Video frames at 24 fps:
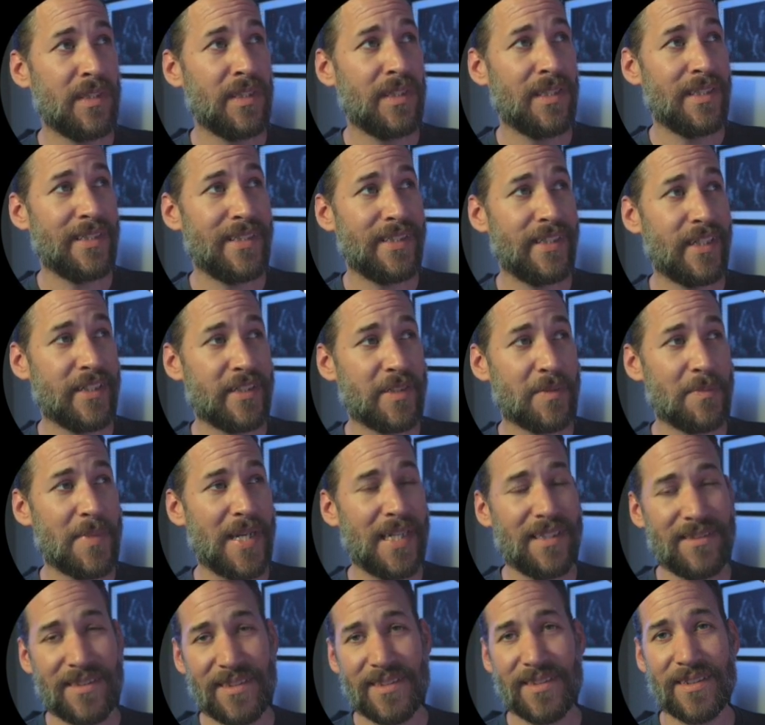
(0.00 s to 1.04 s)
the
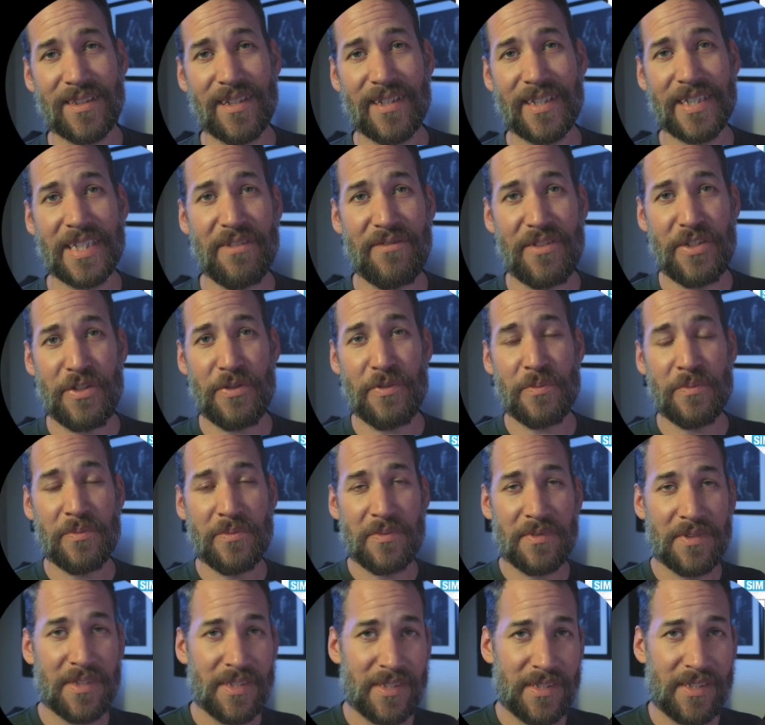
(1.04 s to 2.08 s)
underbase is going to give you
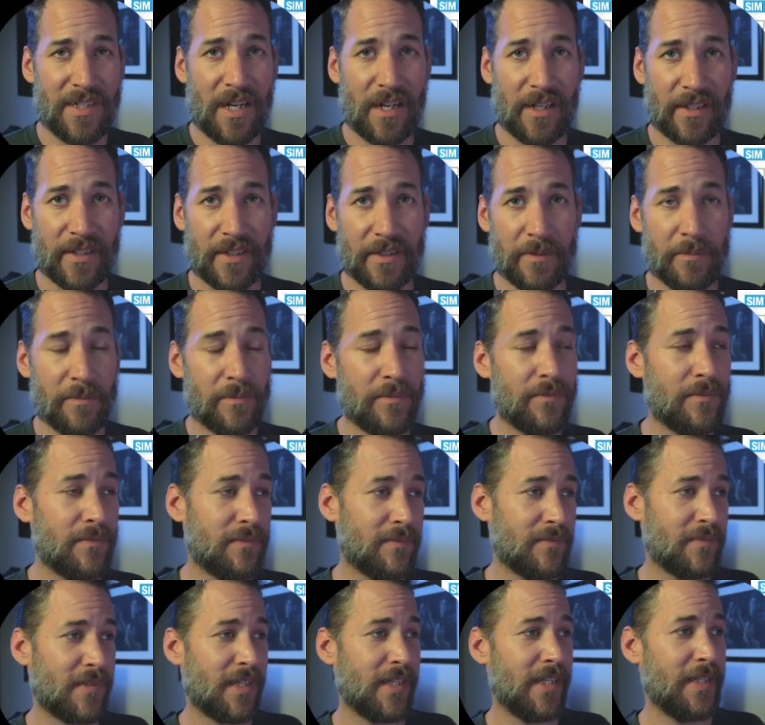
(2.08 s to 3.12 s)
darker,
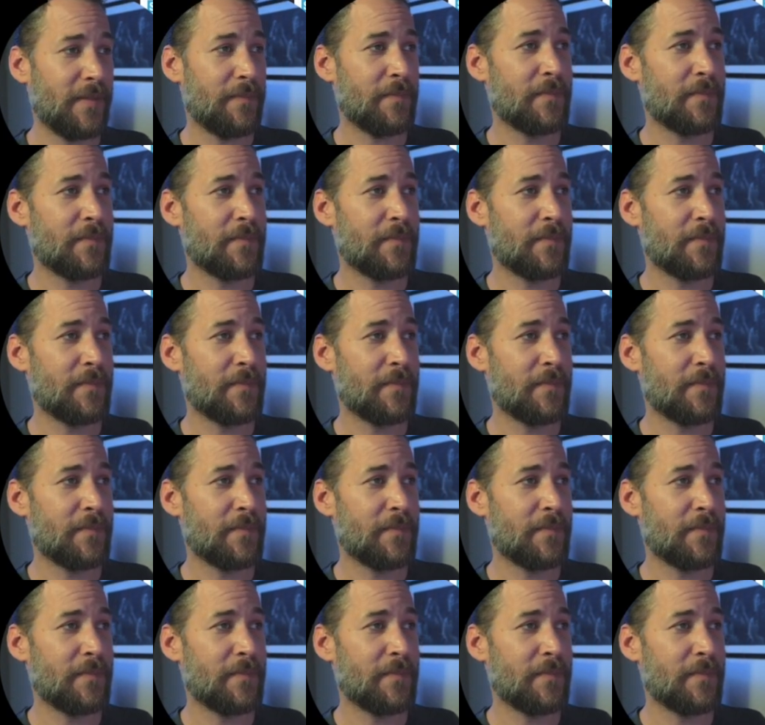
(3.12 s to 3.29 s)
right?